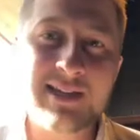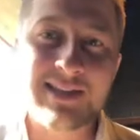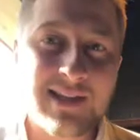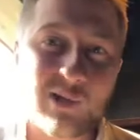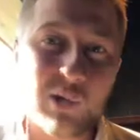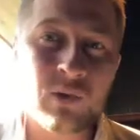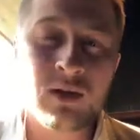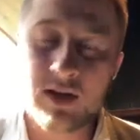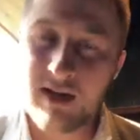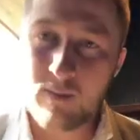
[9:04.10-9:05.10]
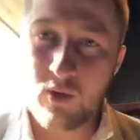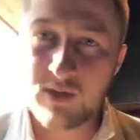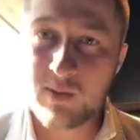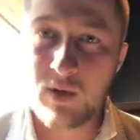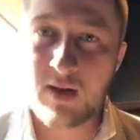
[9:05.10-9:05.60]
that stall or
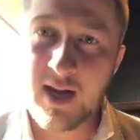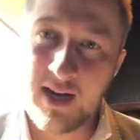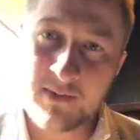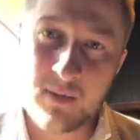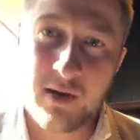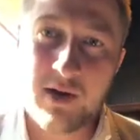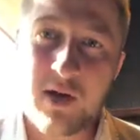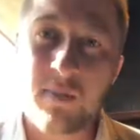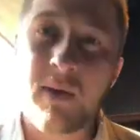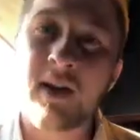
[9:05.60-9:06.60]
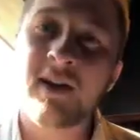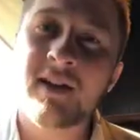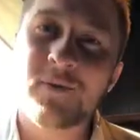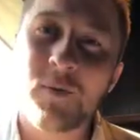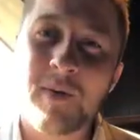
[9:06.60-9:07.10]
somewhere in that expo area, but
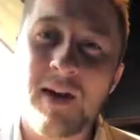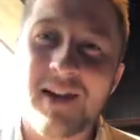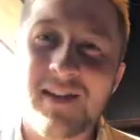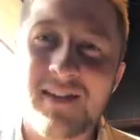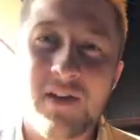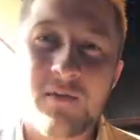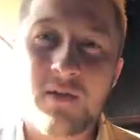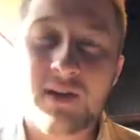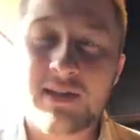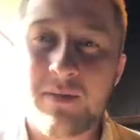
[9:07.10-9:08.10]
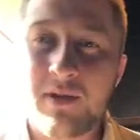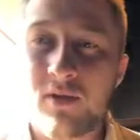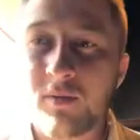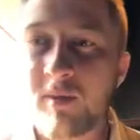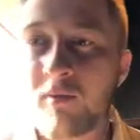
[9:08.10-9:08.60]
we might get in there and find something a
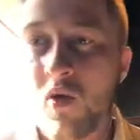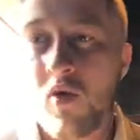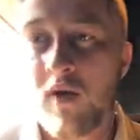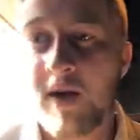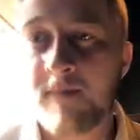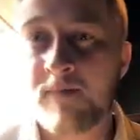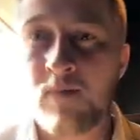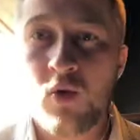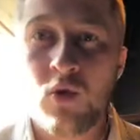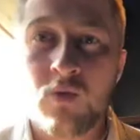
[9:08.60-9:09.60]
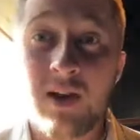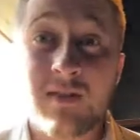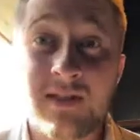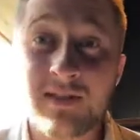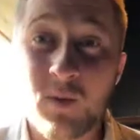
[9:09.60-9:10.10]
little bit more
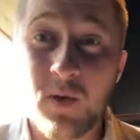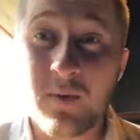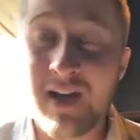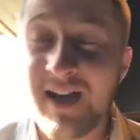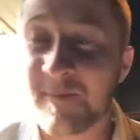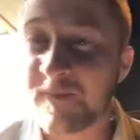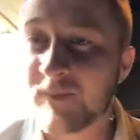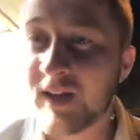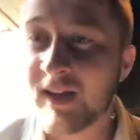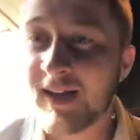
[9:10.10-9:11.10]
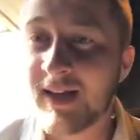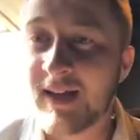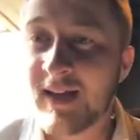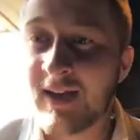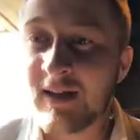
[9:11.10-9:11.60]
relevant to where we are.
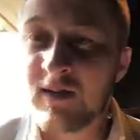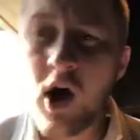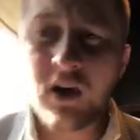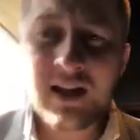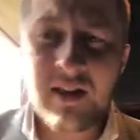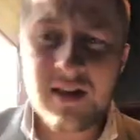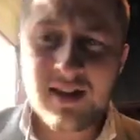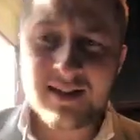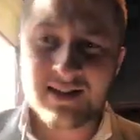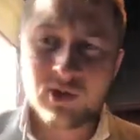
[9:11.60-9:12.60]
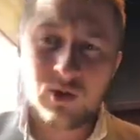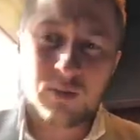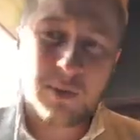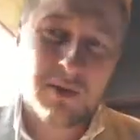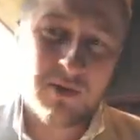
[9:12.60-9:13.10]
Only other things
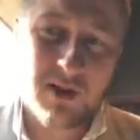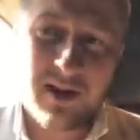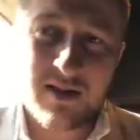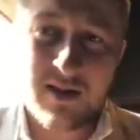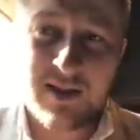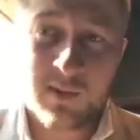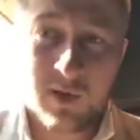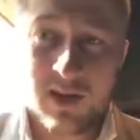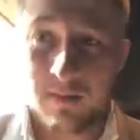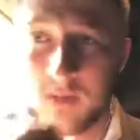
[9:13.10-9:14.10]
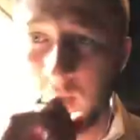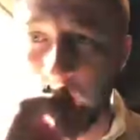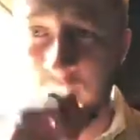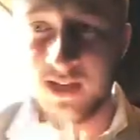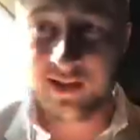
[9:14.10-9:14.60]
probably 3 other things. One of them
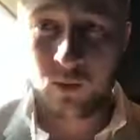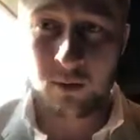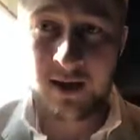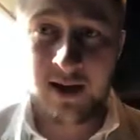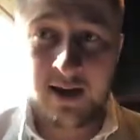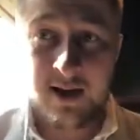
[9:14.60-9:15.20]
is we'll be